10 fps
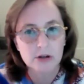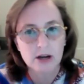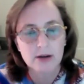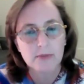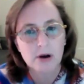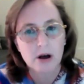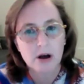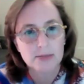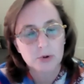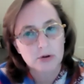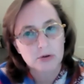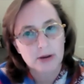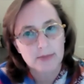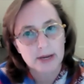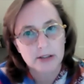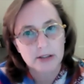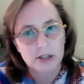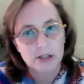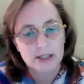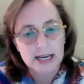um, Osborne, who I
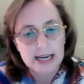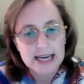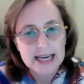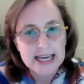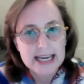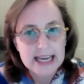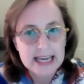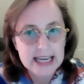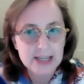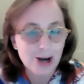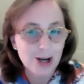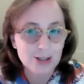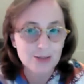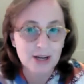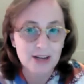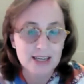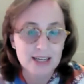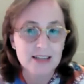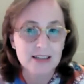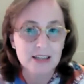mentioned. He talks about
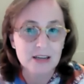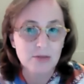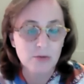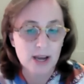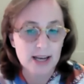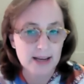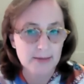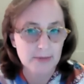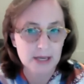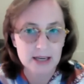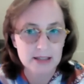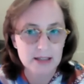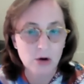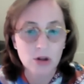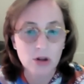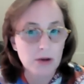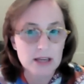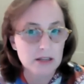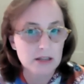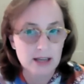needing to leave Whiting because the only way
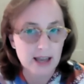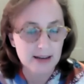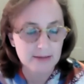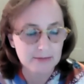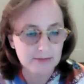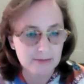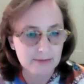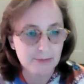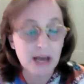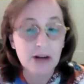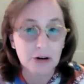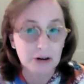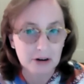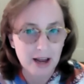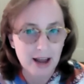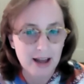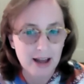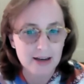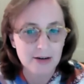he's going to get better at